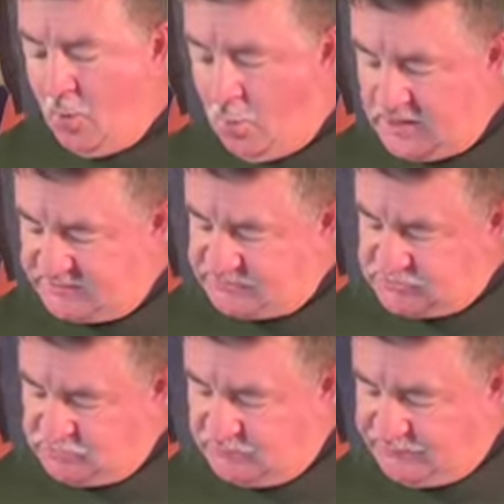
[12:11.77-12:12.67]
1,
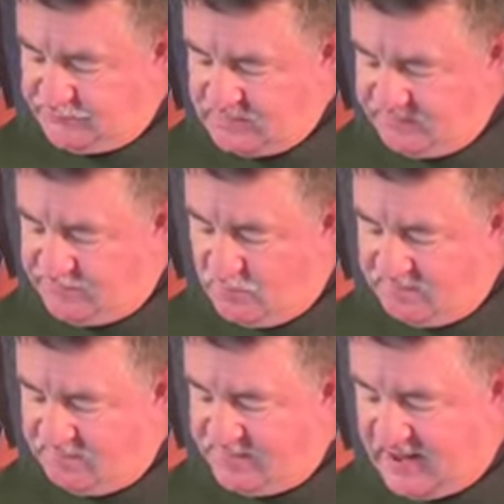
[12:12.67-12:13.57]
2, 3, 4,
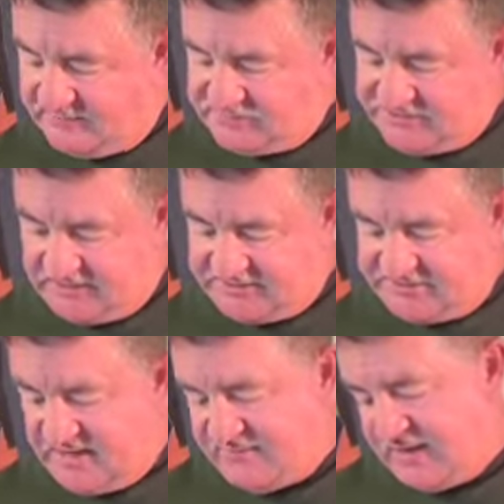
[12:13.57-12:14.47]
5, 6,
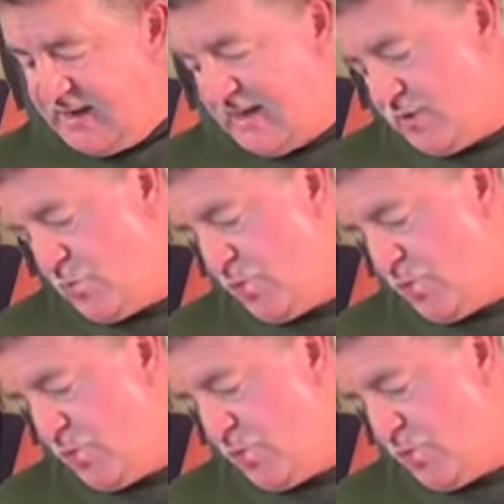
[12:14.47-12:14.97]
7, 8.